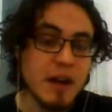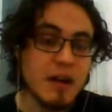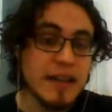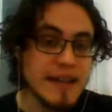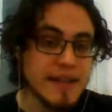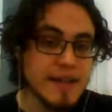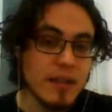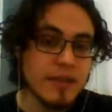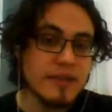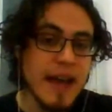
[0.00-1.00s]
is far
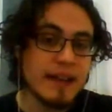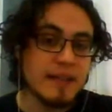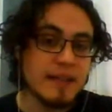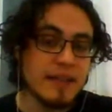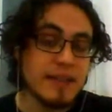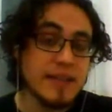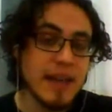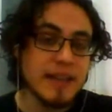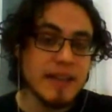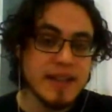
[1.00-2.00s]
lesser than that
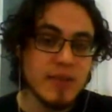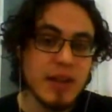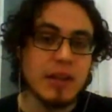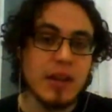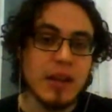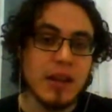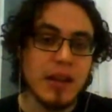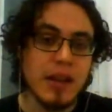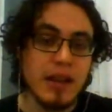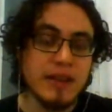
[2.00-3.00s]
inside Israel.
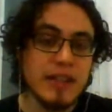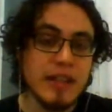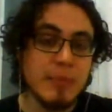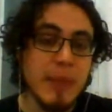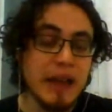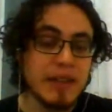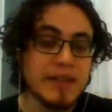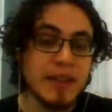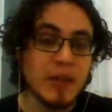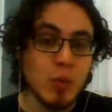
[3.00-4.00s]
The
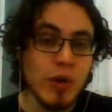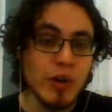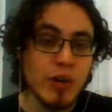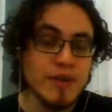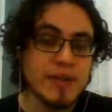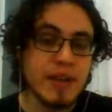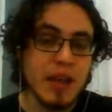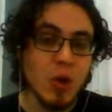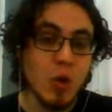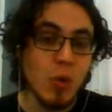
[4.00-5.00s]
Palestinian
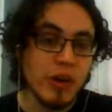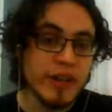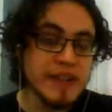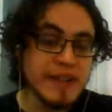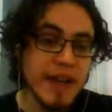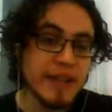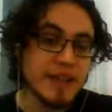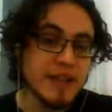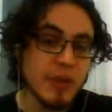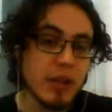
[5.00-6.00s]
workers who work
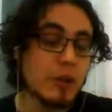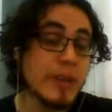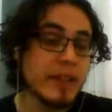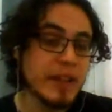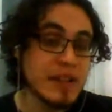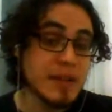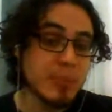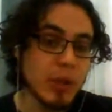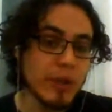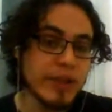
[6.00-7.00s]
inside Israel are being
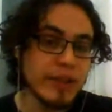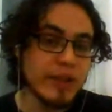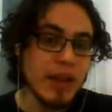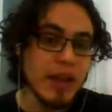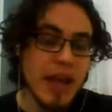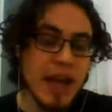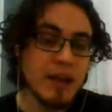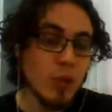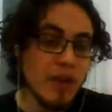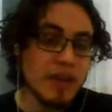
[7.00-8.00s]
exploited,
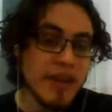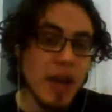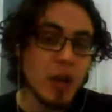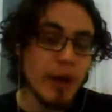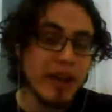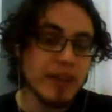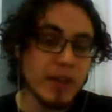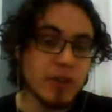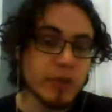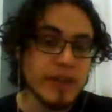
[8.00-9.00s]
and within the occupied
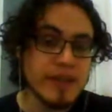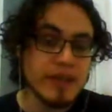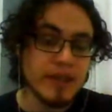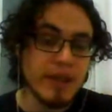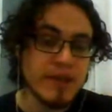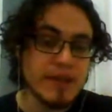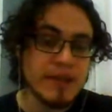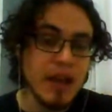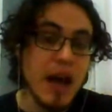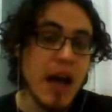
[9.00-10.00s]
territories there's
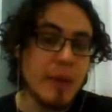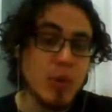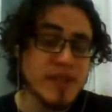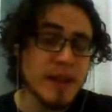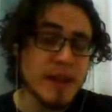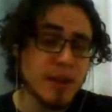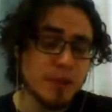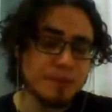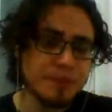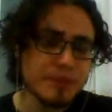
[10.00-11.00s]
a high percent